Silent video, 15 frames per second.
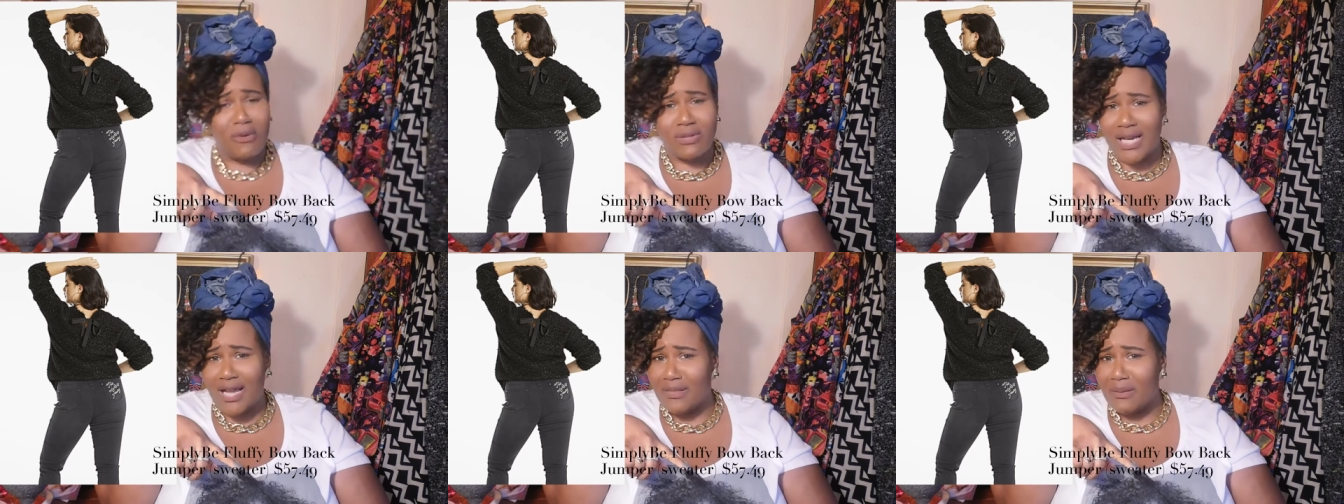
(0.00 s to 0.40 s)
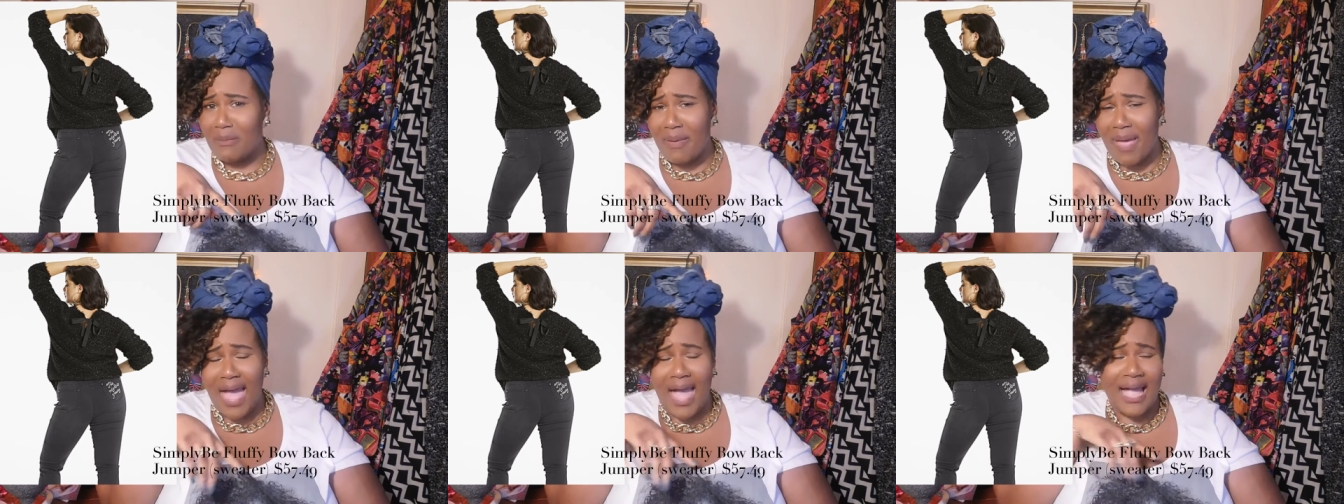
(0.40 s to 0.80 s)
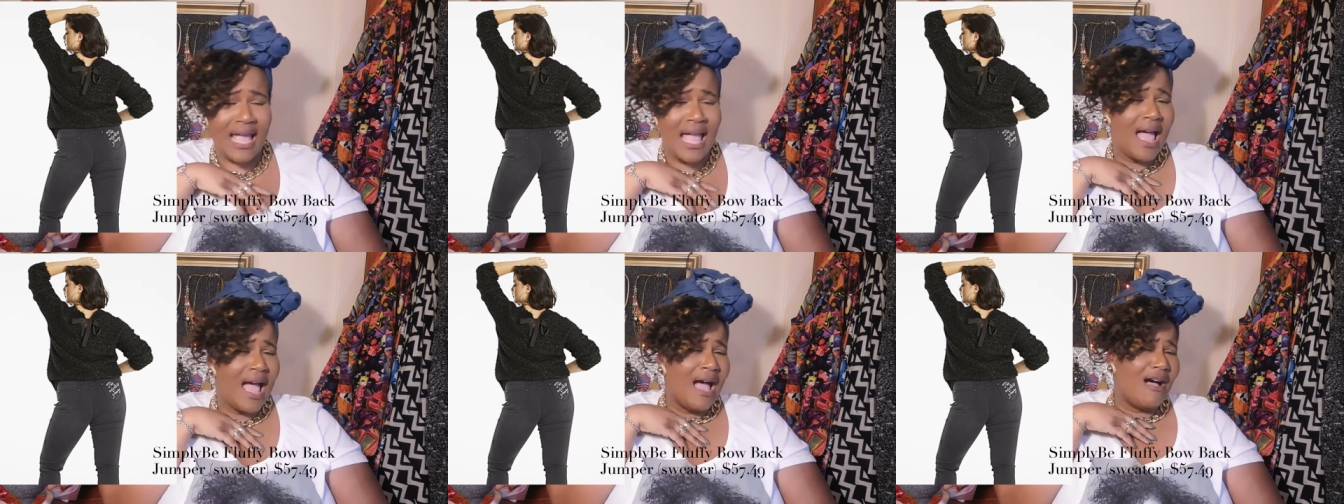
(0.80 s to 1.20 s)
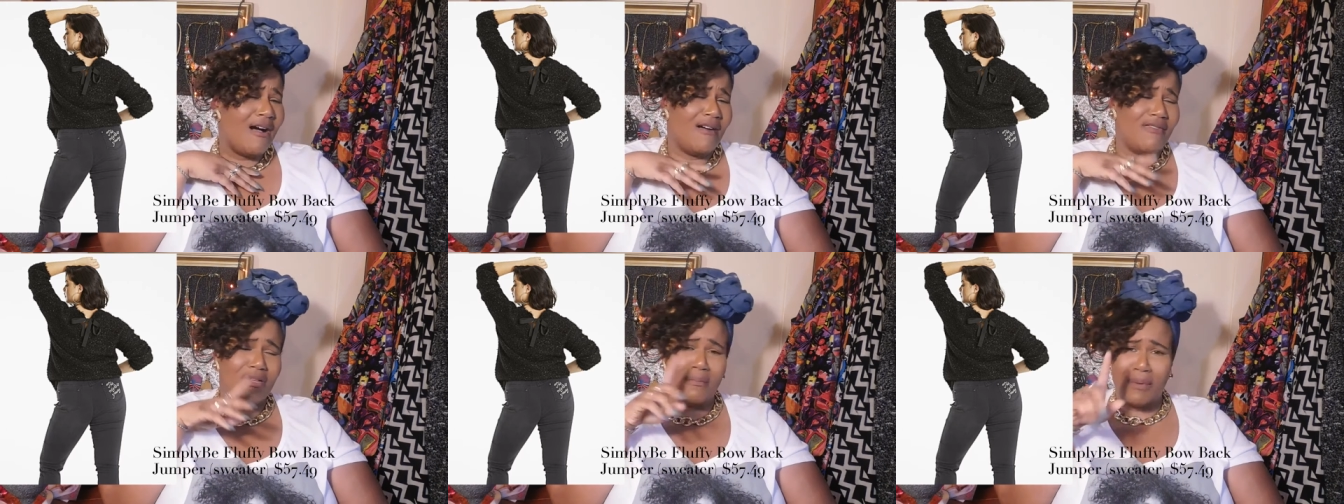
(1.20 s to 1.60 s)
down the back
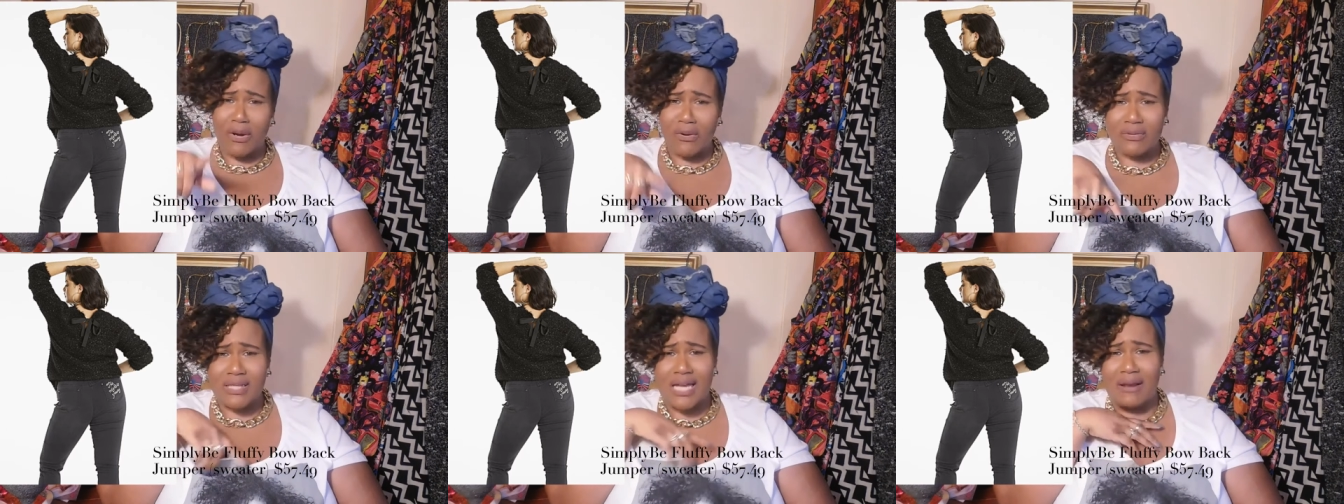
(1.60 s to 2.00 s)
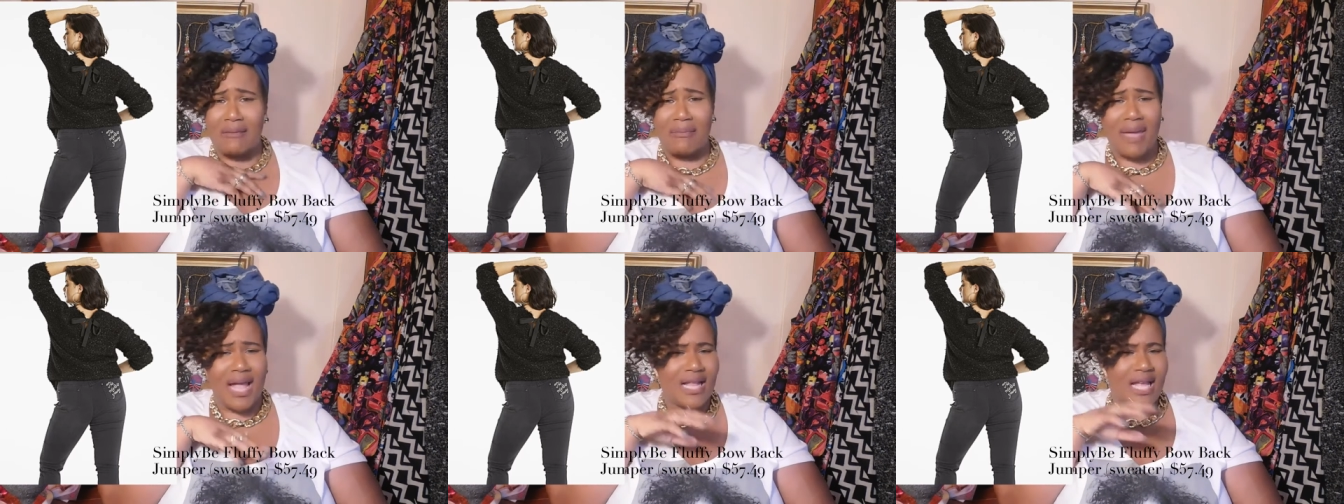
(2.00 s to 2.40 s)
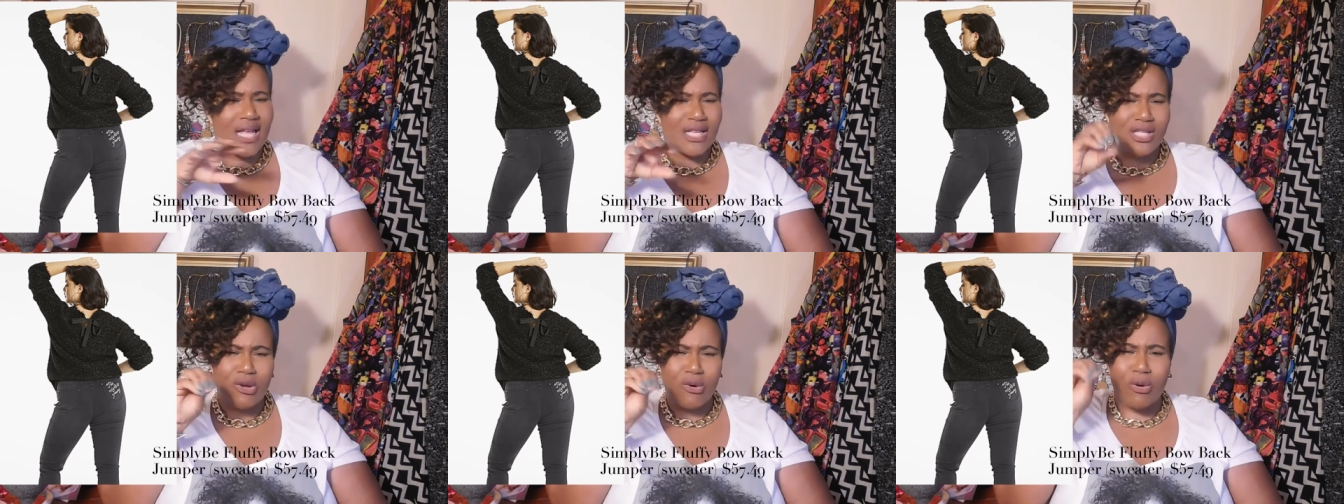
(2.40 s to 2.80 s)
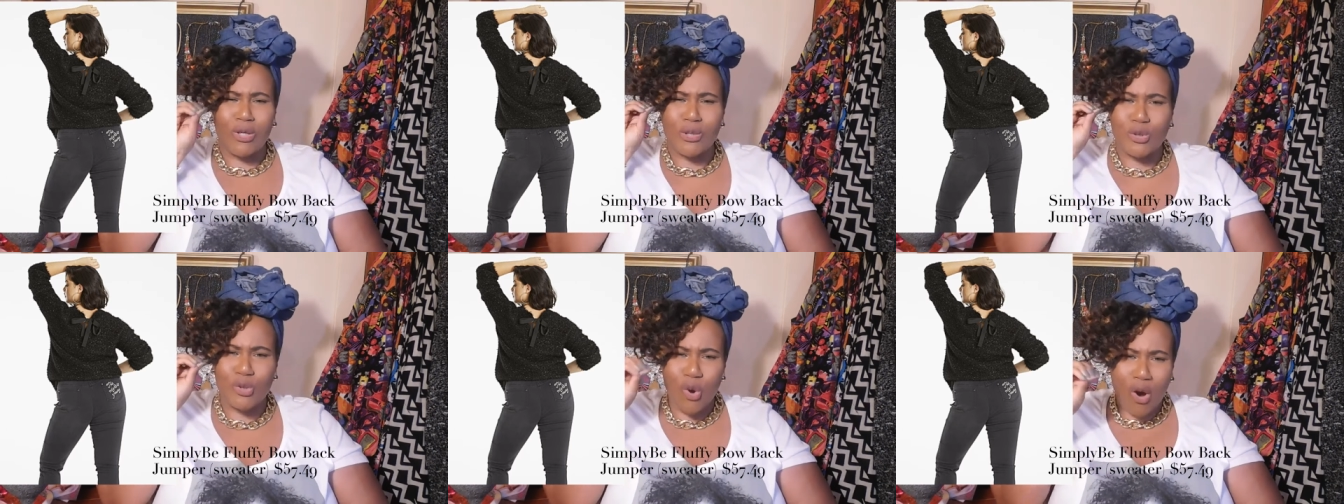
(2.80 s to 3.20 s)
uh, the bows down the back. That is so
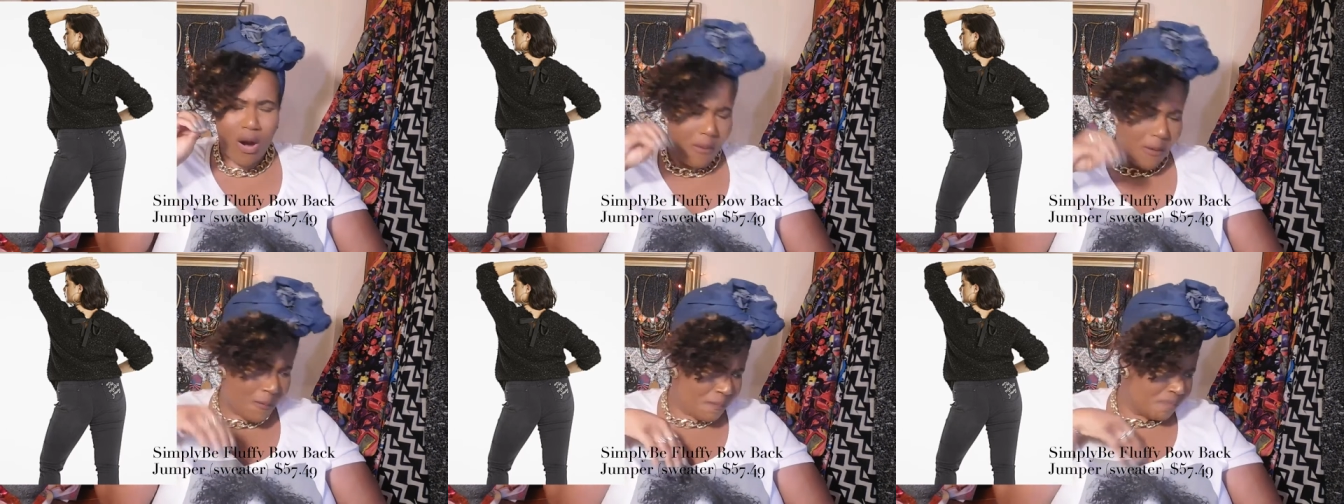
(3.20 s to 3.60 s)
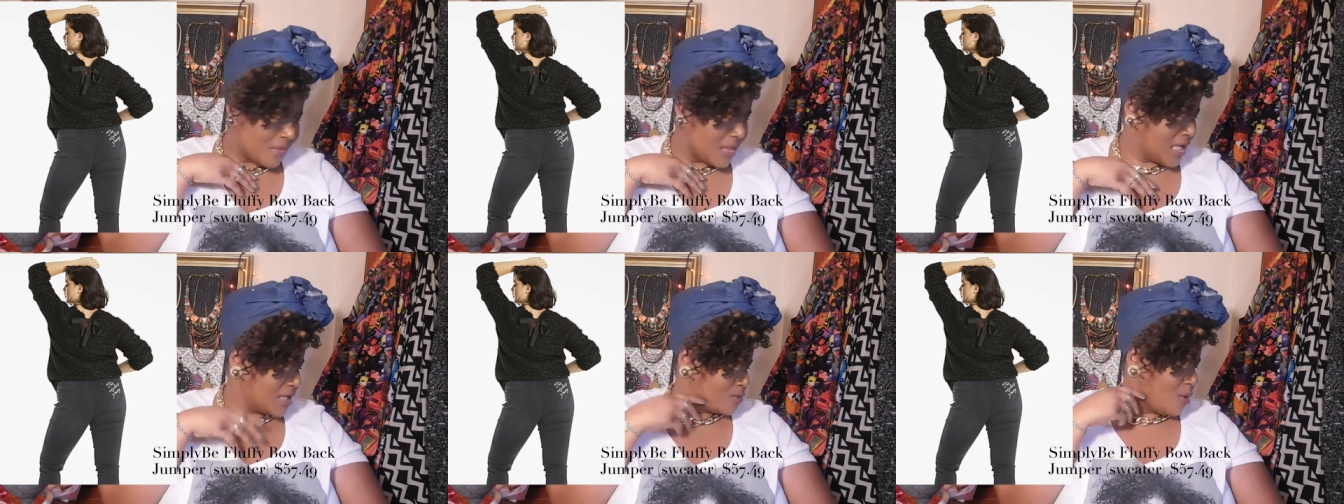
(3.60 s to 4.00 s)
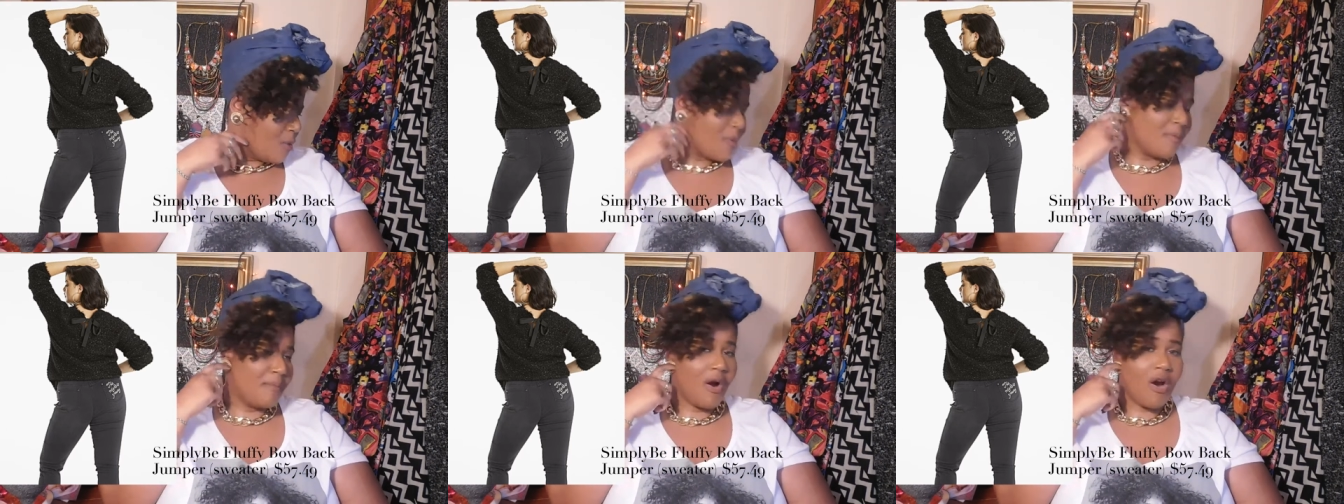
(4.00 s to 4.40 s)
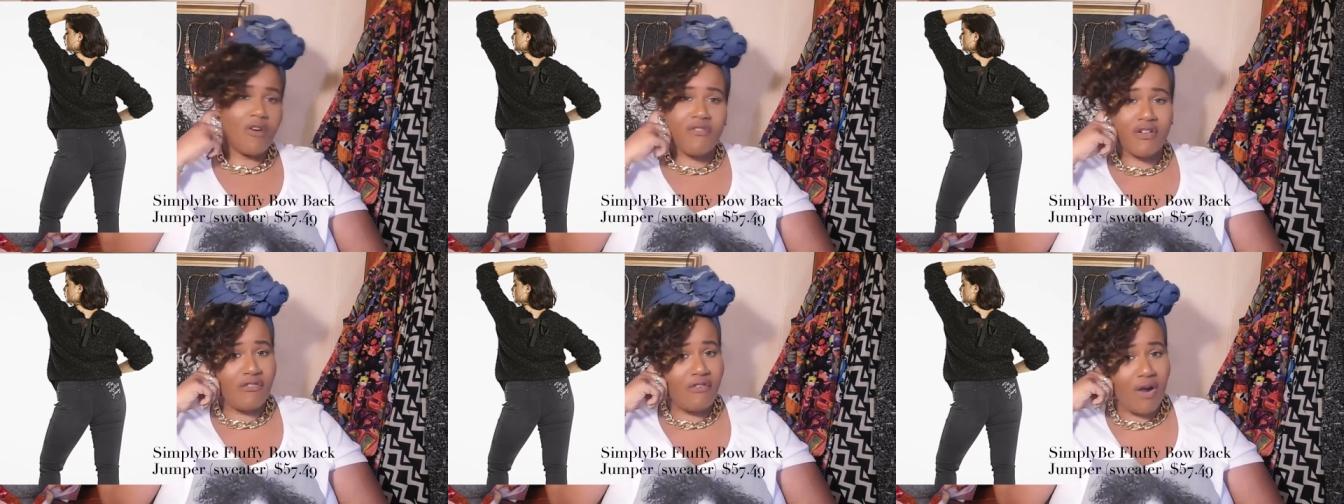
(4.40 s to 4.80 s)
adorable. This one would be
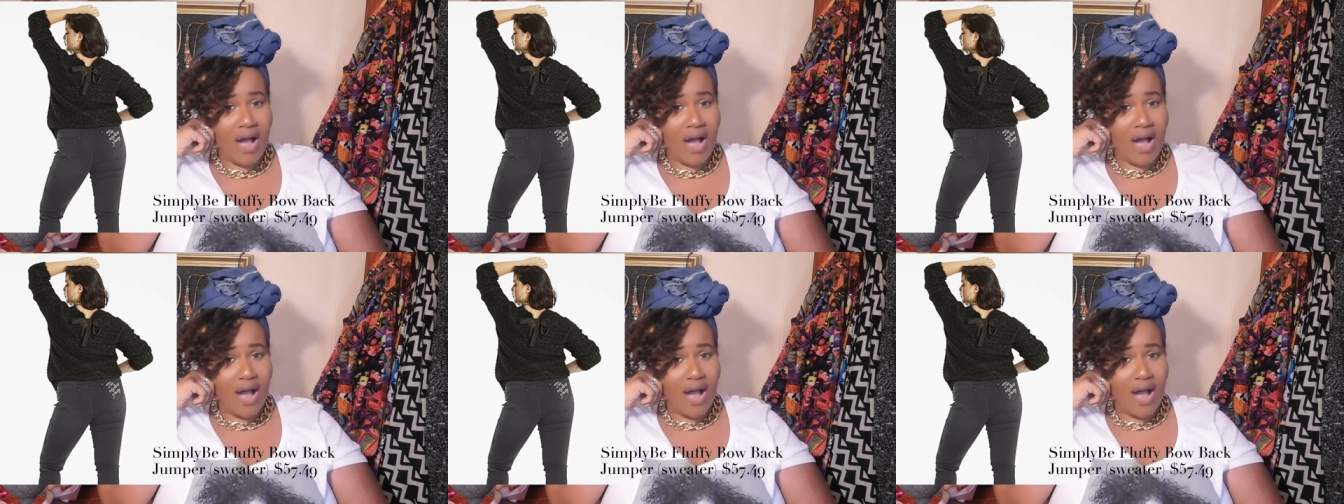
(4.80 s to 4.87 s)
perfect for a